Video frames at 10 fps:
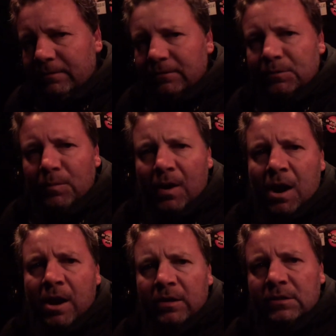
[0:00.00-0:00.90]

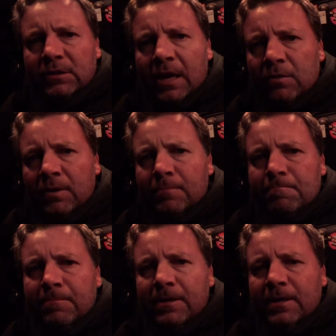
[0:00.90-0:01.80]
tomorrow. So
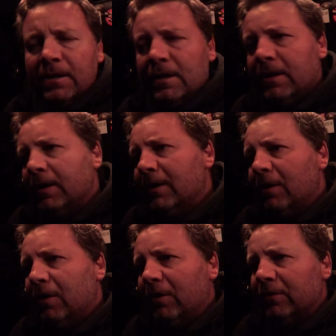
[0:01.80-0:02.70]

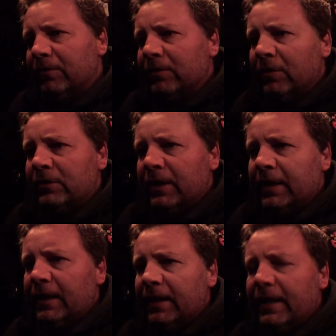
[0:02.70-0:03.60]
I thought
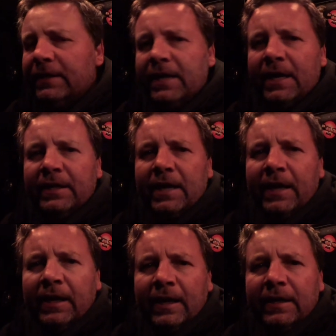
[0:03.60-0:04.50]
I'd head down into
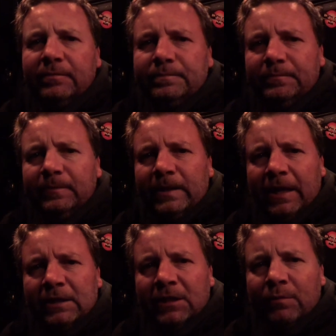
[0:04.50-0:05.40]
Adelaide,
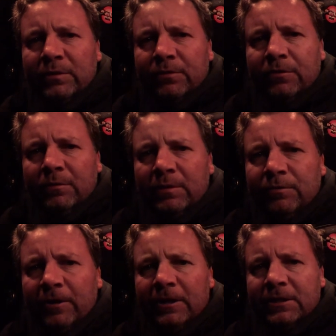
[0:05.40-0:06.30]
catch up with a few of my
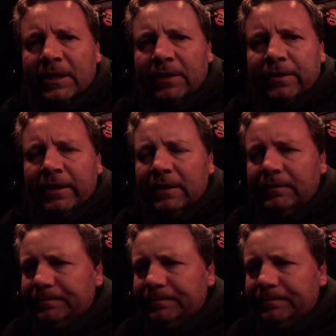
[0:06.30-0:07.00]
friends down there,